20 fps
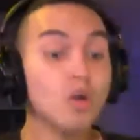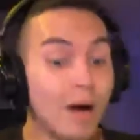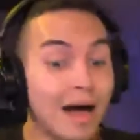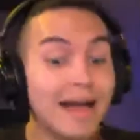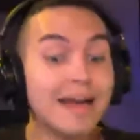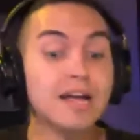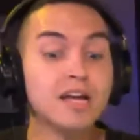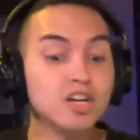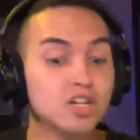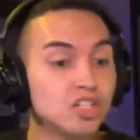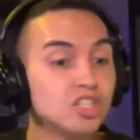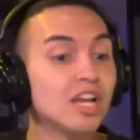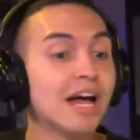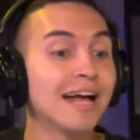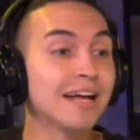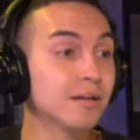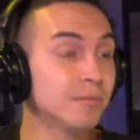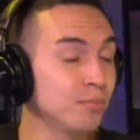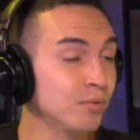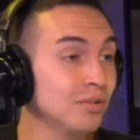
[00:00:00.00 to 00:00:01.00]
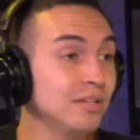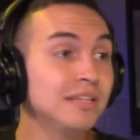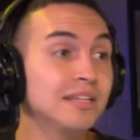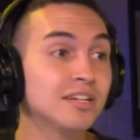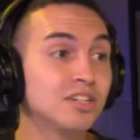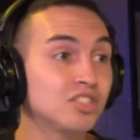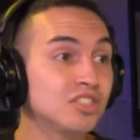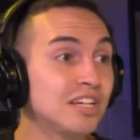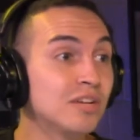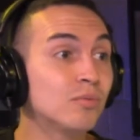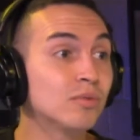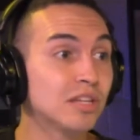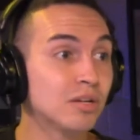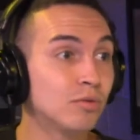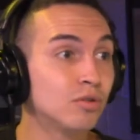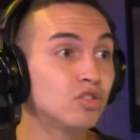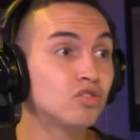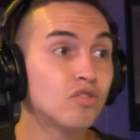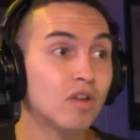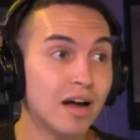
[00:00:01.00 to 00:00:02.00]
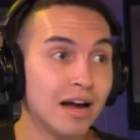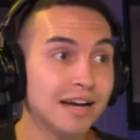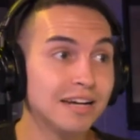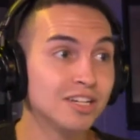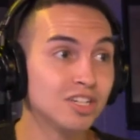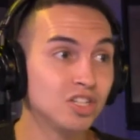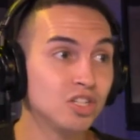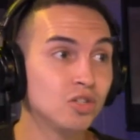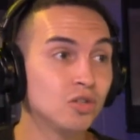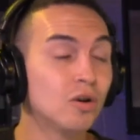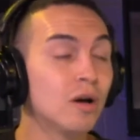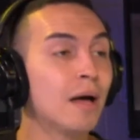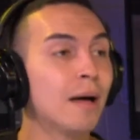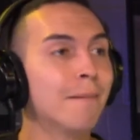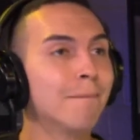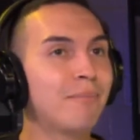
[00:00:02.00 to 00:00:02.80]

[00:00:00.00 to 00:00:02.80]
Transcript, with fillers: I understand. I completely understand what they were trying to do. Right.